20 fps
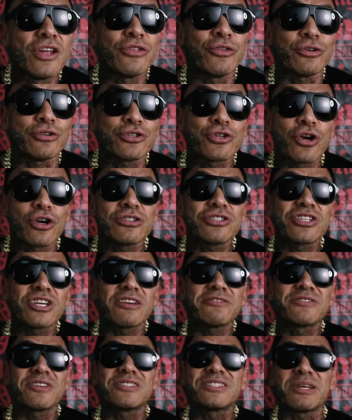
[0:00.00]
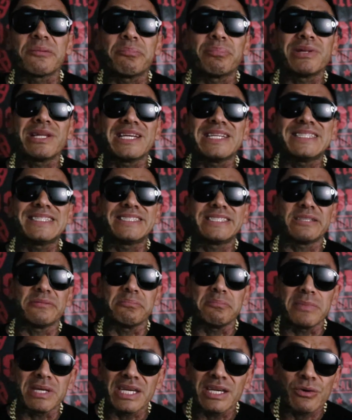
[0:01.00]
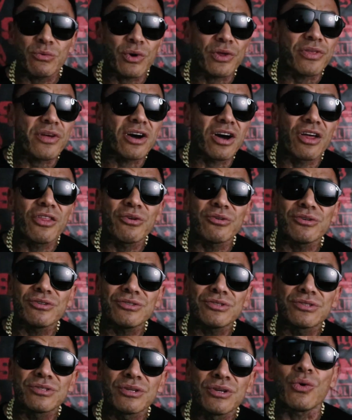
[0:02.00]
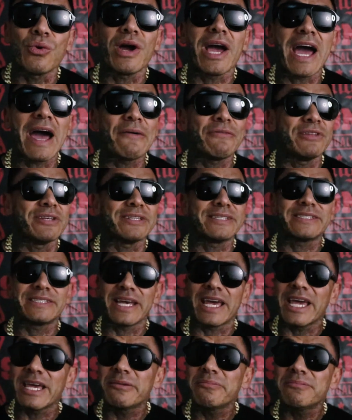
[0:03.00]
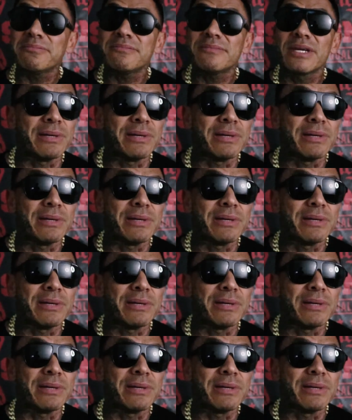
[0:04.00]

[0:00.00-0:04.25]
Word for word: The church gives us a place to meet with others who have the same